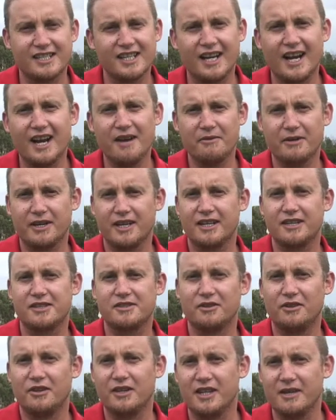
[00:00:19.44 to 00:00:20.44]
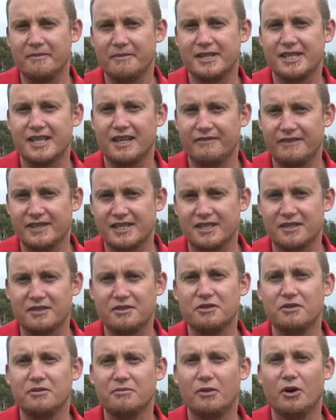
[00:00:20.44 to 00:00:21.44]
today we're going to join them as they visit
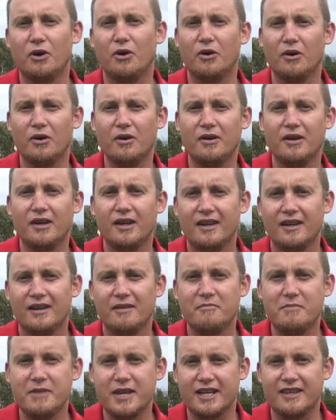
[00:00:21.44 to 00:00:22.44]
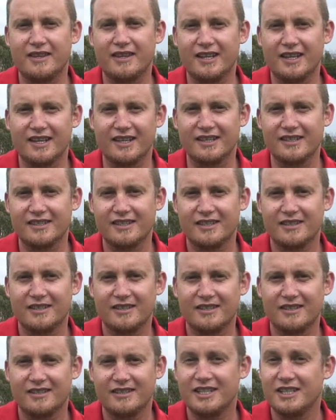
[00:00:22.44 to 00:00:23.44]
two more big things.
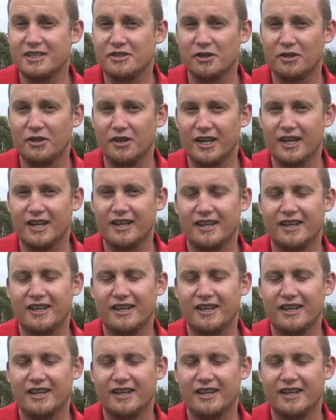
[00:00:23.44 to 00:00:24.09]
Enjoy.